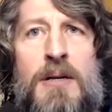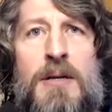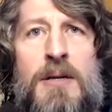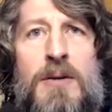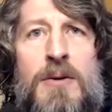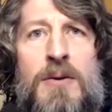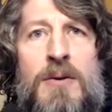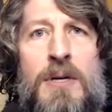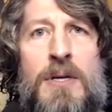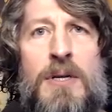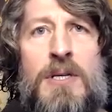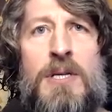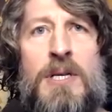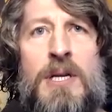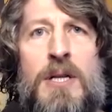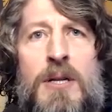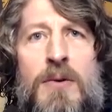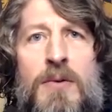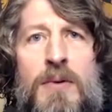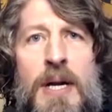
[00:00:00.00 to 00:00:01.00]
to
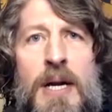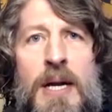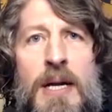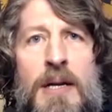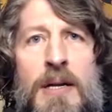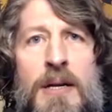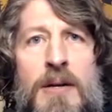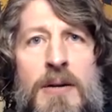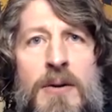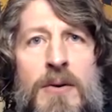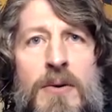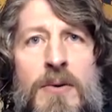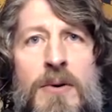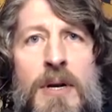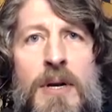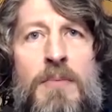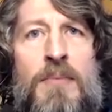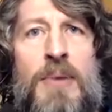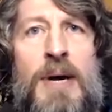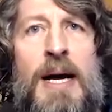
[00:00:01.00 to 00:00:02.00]
accelerate or
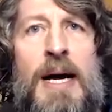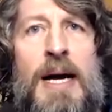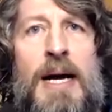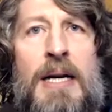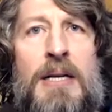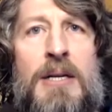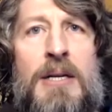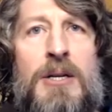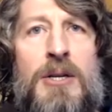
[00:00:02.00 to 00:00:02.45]
impact